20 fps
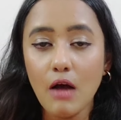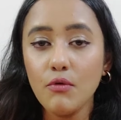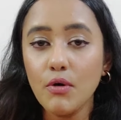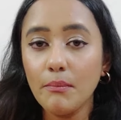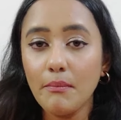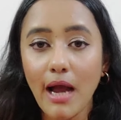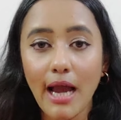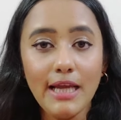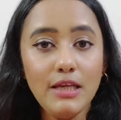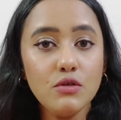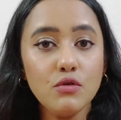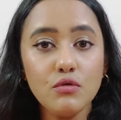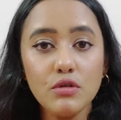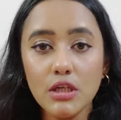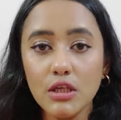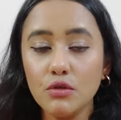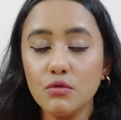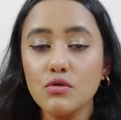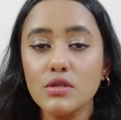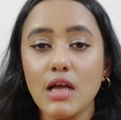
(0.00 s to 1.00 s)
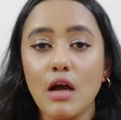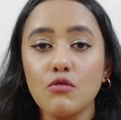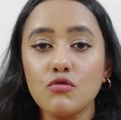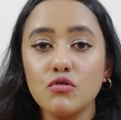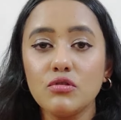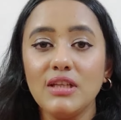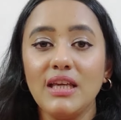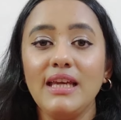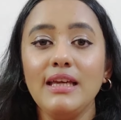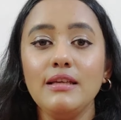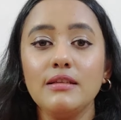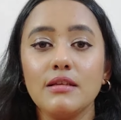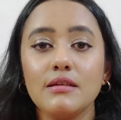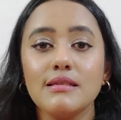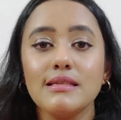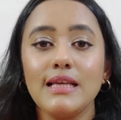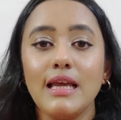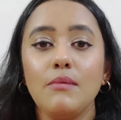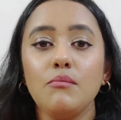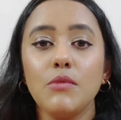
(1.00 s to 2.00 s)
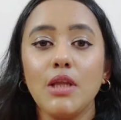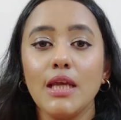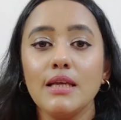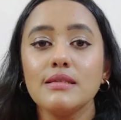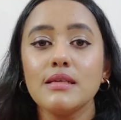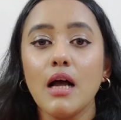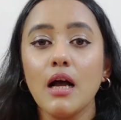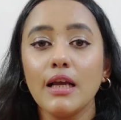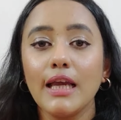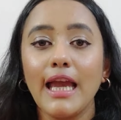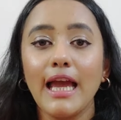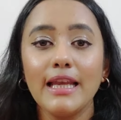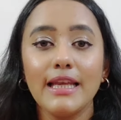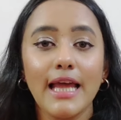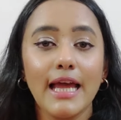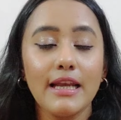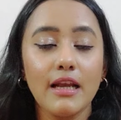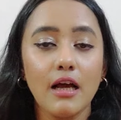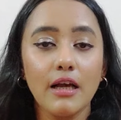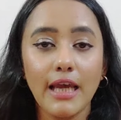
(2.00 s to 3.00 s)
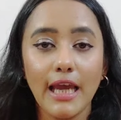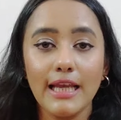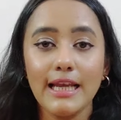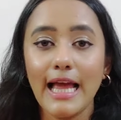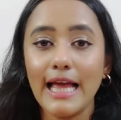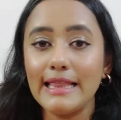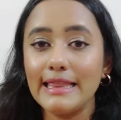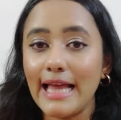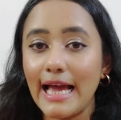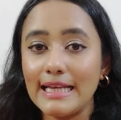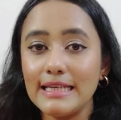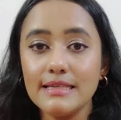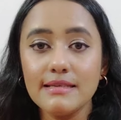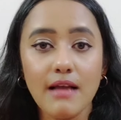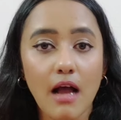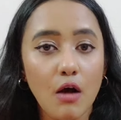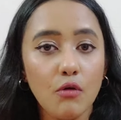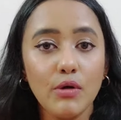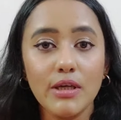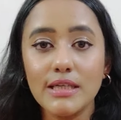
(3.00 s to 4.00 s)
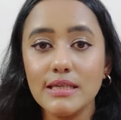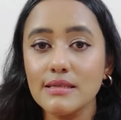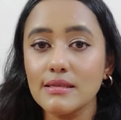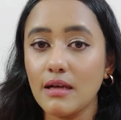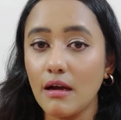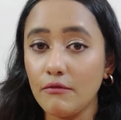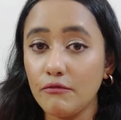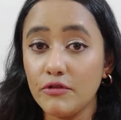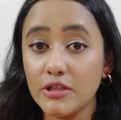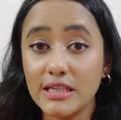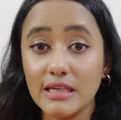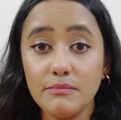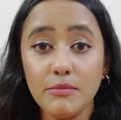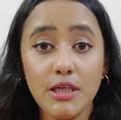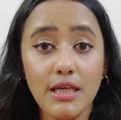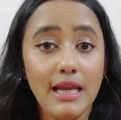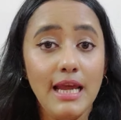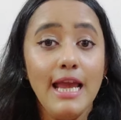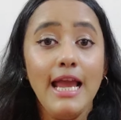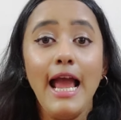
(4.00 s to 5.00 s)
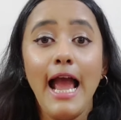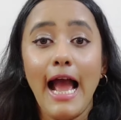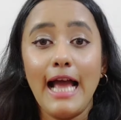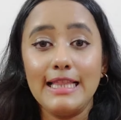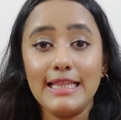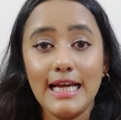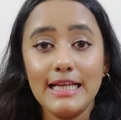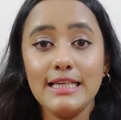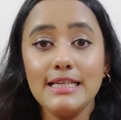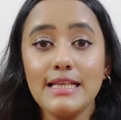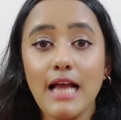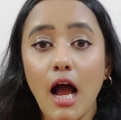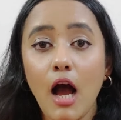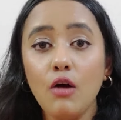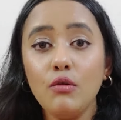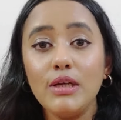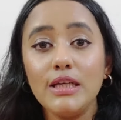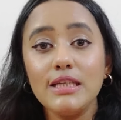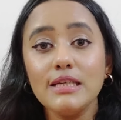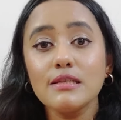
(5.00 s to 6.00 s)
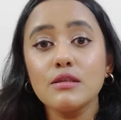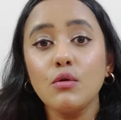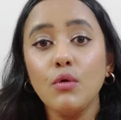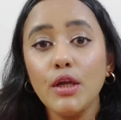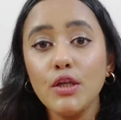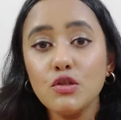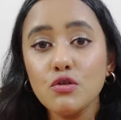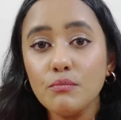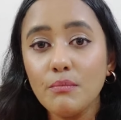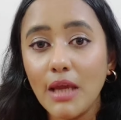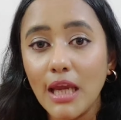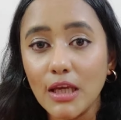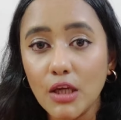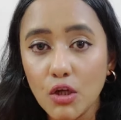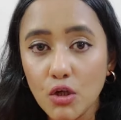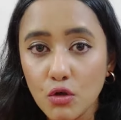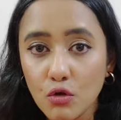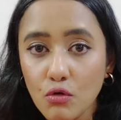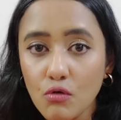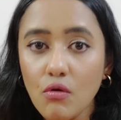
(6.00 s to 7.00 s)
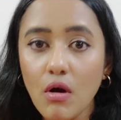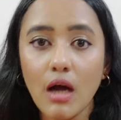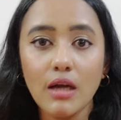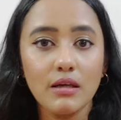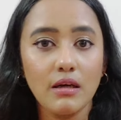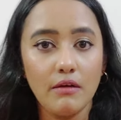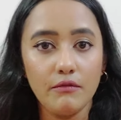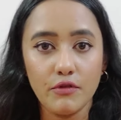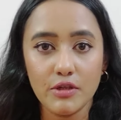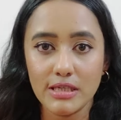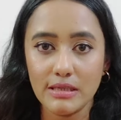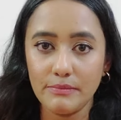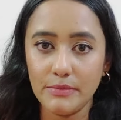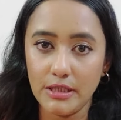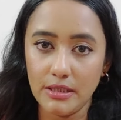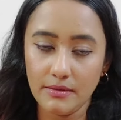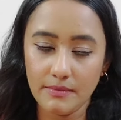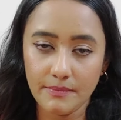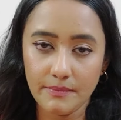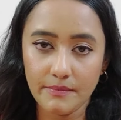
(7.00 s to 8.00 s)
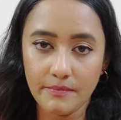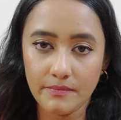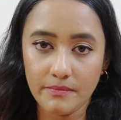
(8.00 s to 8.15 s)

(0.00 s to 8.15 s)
Our mind only knows how to think the same things again and again, and that is how it is comfortable, and that is how it is going to make you uncomfortable.